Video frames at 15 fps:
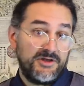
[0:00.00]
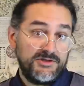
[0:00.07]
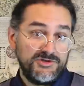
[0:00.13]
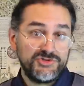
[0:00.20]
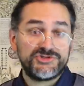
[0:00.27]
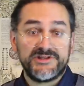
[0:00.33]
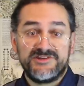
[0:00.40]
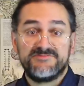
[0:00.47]

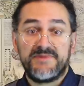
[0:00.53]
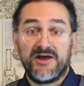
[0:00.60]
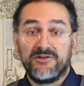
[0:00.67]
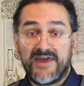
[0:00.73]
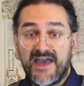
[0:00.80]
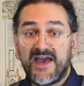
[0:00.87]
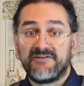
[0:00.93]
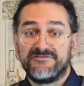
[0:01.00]
usually spelled
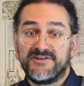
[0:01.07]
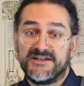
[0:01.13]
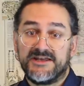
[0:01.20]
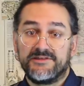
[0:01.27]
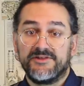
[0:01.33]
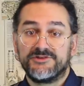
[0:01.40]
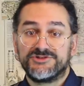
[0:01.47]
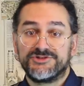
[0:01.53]
f in
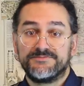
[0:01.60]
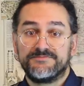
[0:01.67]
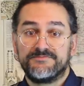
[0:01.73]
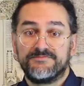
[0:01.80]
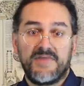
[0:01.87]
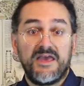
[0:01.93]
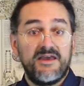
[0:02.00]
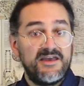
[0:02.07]
English.
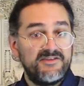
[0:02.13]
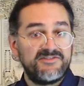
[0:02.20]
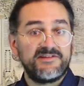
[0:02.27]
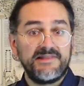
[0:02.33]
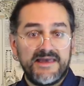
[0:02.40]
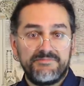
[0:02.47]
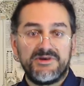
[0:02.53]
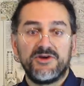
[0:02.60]
It's a
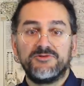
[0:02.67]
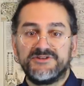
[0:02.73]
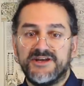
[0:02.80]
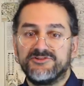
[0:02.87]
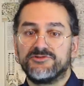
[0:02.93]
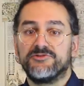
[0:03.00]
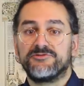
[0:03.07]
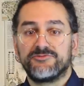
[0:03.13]

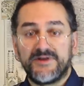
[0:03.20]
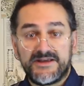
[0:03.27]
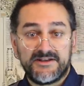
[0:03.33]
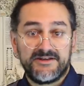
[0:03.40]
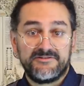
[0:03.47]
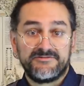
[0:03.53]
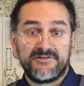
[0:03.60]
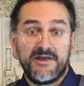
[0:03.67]
labiodental
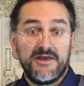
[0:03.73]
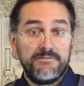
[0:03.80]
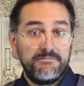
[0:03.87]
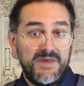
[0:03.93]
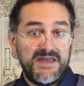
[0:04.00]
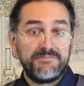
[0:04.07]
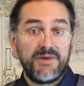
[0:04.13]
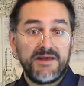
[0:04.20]
fricative,
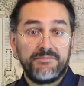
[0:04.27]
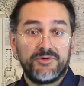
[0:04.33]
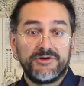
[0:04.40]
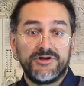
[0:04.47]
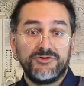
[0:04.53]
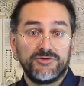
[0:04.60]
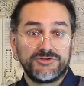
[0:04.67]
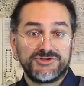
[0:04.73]
made by
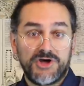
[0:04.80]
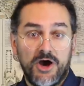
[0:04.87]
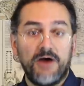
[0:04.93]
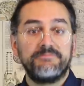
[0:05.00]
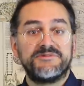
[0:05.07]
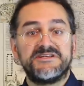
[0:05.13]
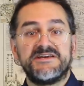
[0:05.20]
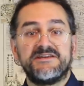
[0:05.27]
putting your
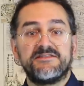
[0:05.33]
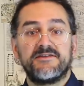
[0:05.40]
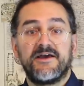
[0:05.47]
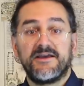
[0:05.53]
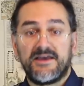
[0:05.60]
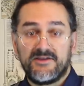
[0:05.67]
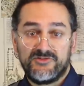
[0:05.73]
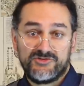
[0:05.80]
top teeth
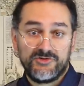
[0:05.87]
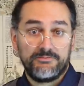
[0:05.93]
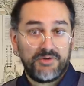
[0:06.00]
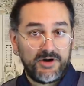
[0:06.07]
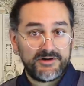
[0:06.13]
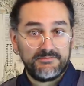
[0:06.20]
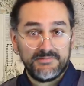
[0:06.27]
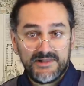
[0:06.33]
against your
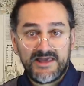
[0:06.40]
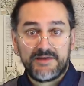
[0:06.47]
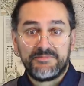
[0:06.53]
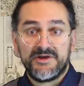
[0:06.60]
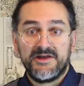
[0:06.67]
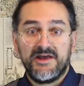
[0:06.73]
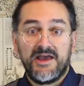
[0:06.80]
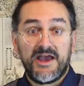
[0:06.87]
bottom
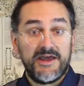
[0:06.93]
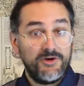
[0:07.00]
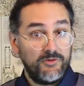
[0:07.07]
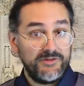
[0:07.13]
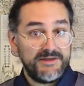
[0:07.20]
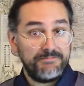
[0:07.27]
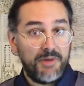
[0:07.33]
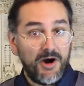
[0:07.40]
lip and
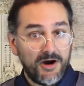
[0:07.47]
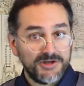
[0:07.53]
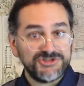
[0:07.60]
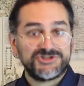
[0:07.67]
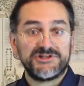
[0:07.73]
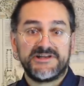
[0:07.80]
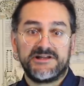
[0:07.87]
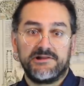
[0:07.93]
only
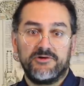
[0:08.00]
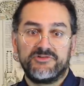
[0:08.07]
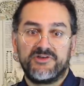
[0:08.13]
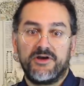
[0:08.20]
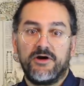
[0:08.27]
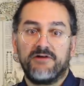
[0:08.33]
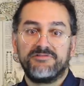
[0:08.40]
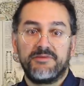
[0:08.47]
partially
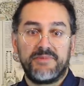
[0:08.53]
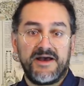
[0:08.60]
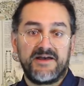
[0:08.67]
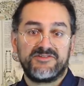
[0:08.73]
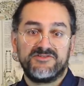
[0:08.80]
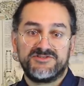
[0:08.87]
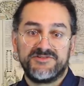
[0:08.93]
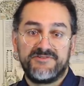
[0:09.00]
closing off the
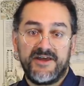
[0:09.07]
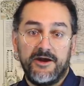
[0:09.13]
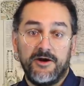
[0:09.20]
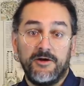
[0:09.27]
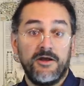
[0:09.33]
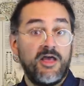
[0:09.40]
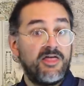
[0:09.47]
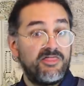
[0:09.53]
passage of
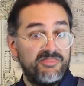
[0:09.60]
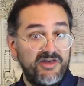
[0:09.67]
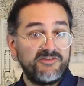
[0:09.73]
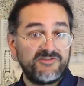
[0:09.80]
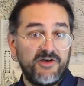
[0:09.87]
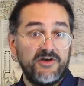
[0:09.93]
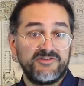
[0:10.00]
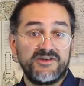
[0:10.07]
air,
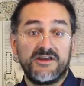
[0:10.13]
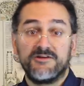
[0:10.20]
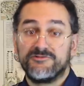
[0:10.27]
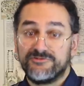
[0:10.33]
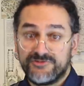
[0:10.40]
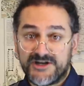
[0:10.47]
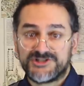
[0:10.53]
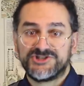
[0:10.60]
thus causing
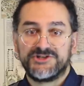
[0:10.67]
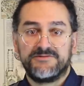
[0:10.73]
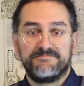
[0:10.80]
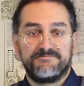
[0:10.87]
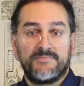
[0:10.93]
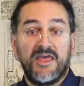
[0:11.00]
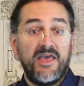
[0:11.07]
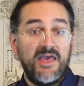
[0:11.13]
friction.
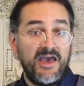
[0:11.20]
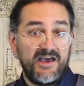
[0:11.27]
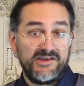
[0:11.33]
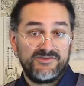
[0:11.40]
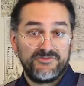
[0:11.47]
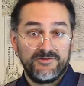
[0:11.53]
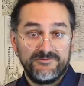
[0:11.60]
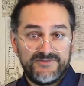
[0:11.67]

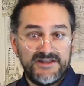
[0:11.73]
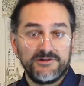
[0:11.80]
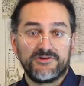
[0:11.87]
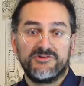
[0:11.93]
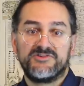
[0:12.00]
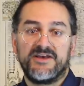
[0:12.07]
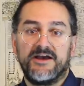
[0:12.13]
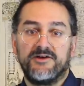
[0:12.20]
As for
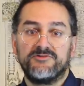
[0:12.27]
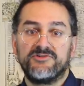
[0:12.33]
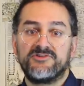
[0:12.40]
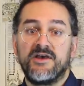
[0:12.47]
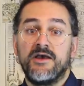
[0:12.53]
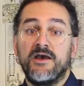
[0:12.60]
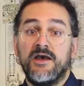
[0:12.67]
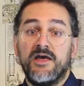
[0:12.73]
velar sounds,
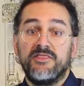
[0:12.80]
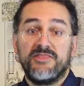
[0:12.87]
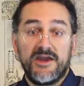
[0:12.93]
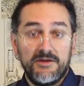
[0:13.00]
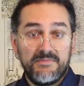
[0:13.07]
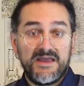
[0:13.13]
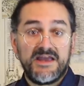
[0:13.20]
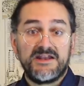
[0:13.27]

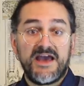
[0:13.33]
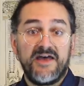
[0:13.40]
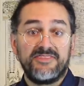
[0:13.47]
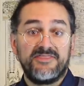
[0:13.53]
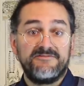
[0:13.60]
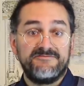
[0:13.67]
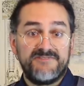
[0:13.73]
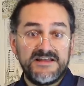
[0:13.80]
they're made
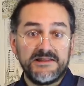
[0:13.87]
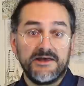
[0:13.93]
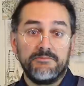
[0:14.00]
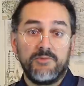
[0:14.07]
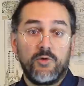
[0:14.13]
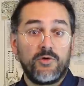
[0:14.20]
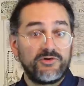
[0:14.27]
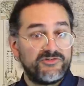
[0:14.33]
at the
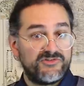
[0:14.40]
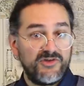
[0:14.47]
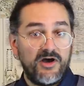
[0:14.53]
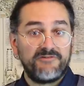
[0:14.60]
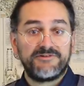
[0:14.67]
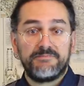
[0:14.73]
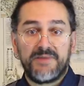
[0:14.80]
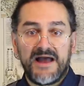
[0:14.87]
velum, or
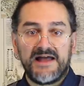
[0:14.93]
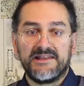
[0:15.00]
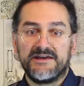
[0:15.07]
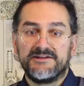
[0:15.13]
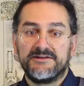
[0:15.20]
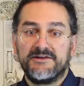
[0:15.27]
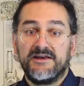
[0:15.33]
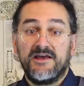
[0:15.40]
soft
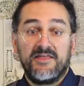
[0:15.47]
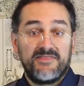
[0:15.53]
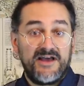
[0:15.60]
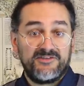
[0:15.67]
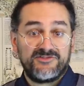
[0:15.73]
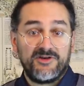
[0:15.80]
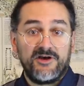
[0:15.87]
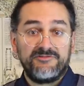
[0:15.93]
palate,
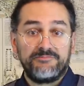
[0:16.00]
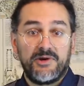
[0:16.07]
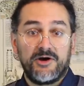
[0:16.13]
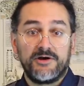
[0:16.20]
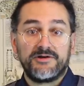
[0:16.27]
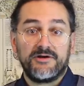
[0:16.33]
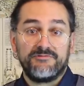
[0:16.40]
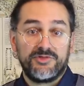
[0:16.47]
that soft
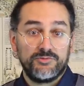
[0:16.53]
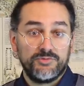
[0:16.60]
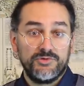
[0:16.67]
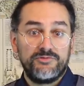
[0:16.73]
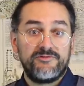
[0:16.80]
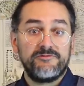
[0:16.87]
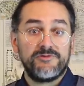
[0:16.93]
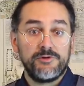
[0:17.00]
part of the
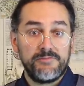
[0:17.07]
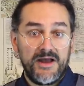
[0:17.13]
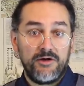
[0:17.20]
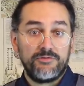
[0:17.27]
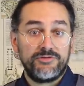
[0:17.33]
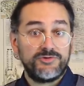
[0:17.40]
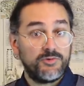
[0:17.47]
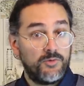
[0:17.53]
roof of your
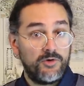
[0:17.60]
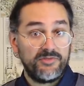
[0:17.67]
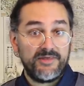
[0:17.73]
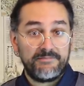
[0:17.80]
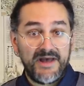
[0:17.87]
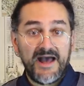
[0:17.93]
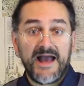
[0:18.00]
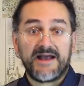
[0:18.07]
mouth toward the
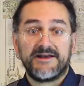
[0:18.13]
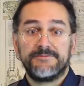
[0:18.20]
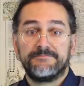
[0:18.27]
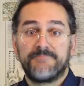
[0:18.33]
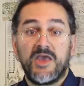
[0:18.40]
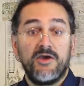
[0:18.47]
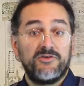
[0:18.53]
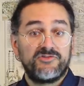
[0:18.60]
back.
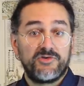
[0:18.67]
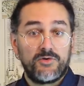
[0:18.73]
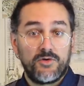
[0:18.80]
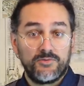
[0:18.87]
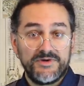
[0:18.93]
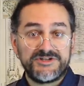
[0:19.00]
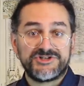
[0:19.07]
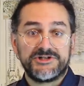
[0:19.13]
So
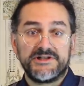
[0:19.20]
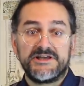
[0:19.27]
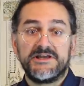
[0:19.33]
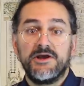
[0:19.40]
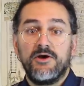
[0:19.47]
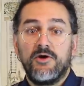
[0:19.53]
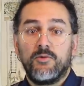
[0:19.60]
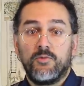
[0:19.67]

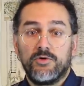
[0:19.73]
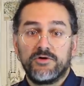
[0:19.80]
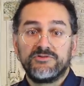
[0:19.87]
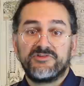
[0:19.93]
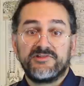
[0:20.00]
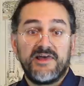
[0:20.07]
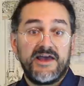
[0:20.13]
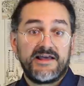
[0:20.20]
originally,
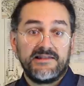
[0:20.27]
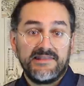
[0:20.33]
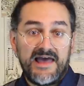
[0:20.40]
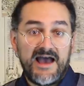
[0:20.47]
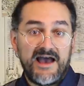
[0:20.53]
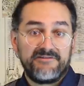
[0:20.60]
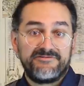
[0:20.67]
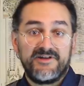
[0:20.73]
words like
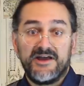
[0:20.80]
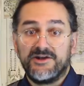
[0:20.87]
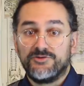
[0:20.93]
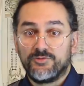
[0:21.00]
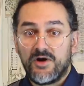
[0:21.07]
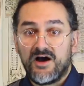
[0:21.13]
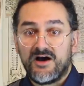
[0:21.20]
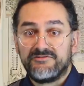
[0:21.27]
laugh
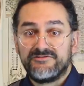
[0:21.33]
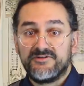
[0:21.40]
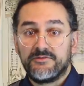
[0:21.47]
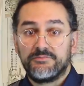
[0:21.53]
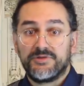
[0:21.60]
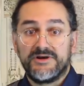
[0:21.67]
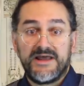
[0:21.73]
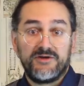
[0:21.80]
and rough,
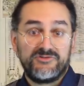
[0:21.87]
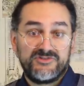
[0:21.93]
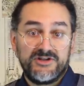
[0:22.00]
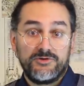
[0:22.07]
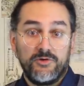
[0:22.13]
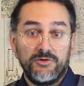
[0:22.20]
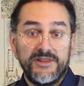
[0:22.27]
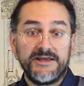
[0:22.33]
pronounced
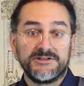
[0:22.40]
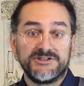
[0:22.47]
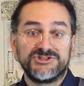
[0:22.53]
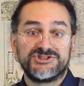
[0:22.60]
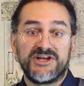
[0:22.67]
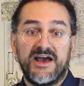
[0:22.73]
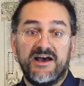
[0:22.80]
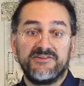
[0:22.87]
in Old
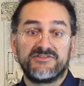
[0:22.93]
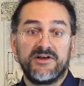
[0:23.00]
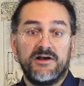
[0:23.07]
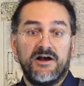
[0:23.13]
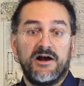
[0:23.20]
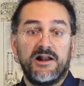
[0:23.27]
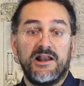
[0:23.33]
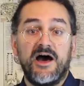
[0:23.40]
English as
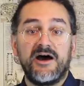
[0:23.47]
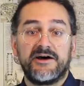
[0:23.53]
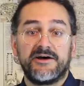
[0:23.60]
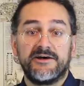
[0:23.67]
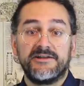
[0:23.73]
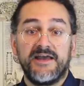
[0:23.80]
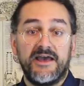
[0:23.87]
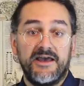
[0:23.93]

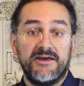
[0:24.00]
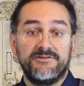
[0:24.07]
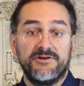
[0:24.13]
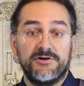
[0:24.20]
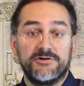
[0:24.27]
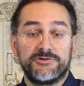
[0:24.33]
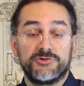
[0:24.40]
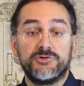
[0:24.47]
chlachan and
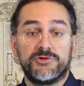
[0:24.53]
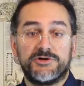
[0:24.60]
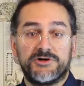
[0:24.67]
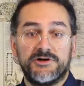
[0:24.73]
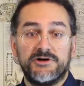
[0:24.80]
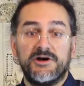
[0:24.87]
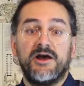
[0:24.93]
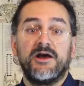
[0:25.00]
ruch,